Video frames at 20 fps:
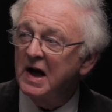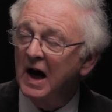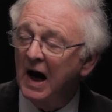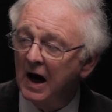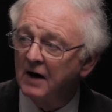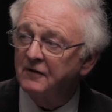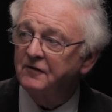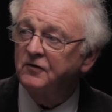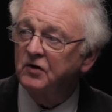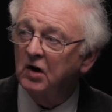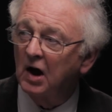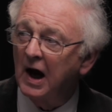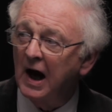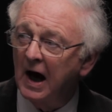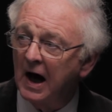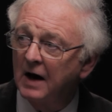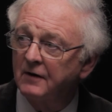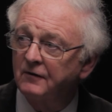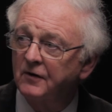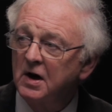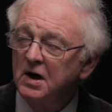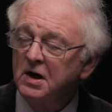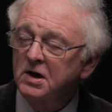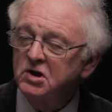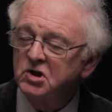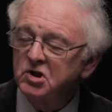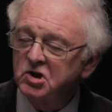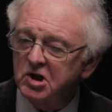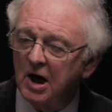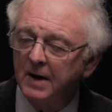have to have
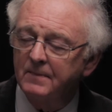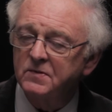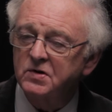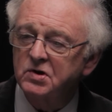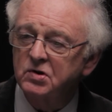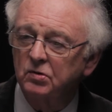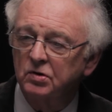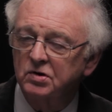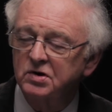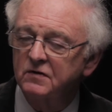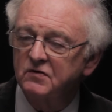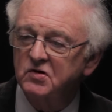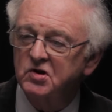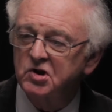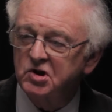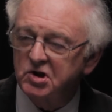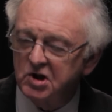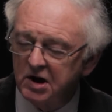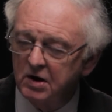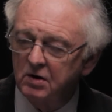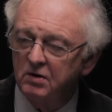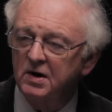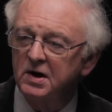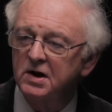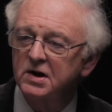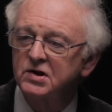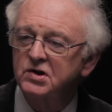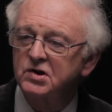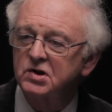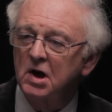some sort of
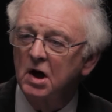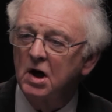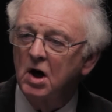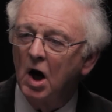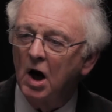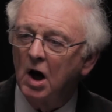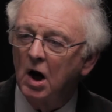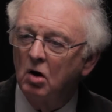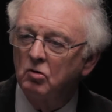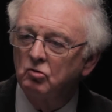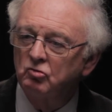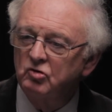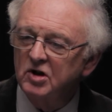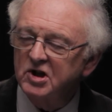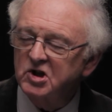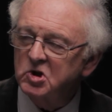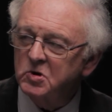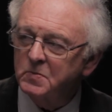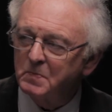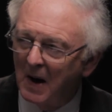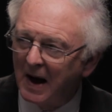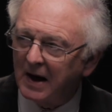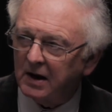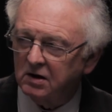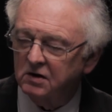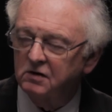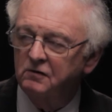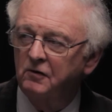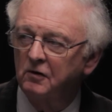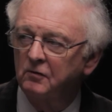serious
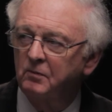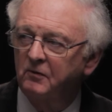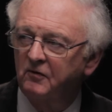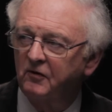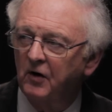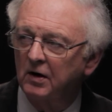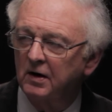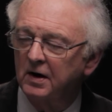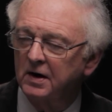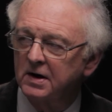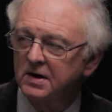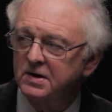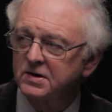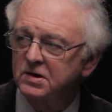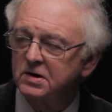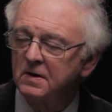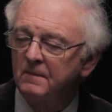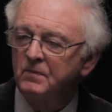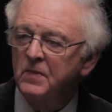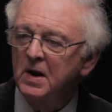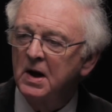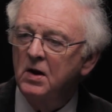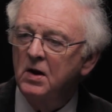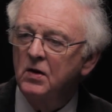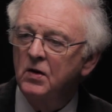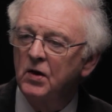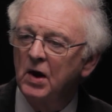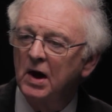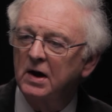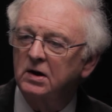respect for foreigners,
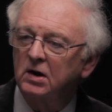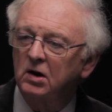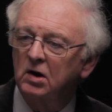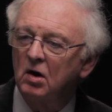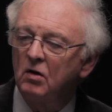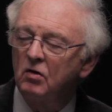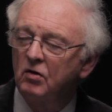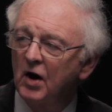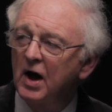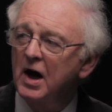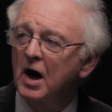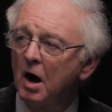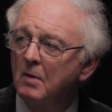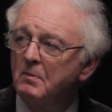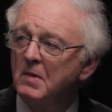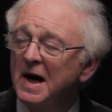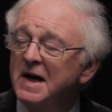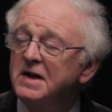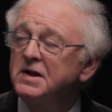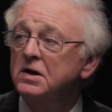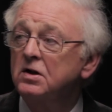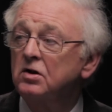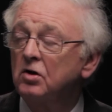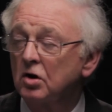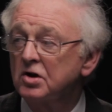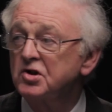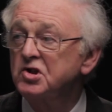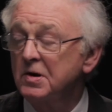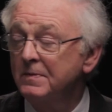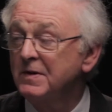that they are made in
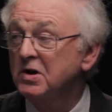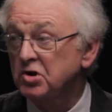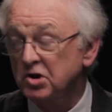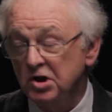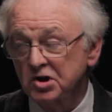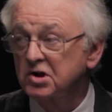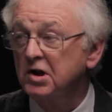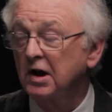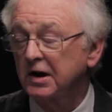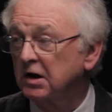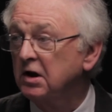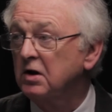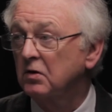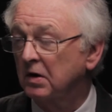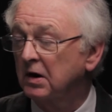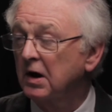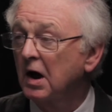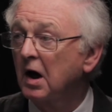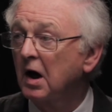God's image, just like you and